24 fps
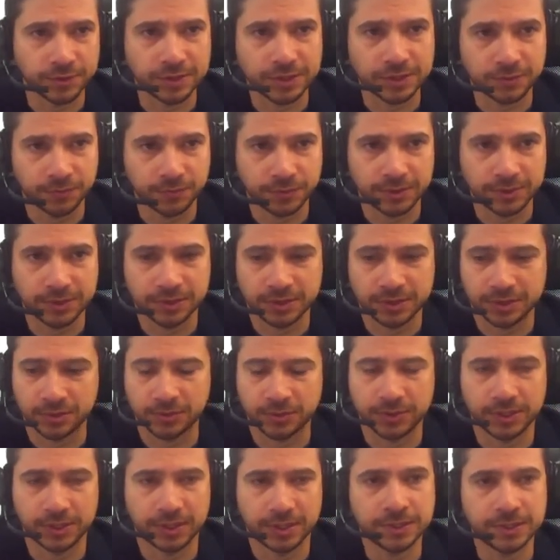that we
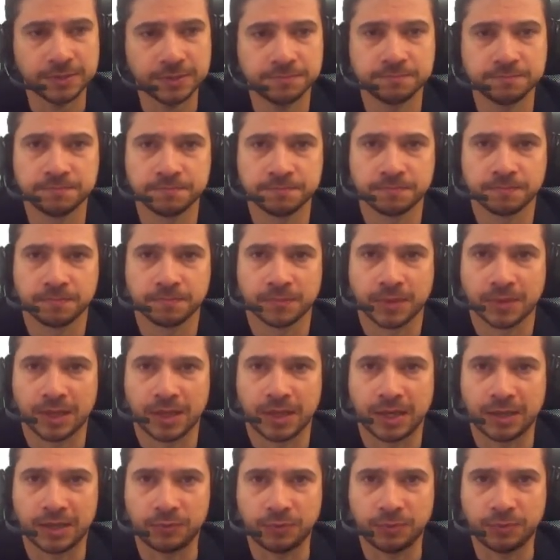created
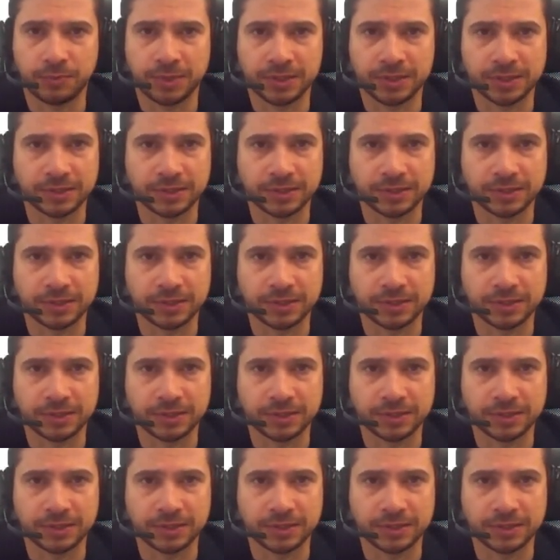and we made it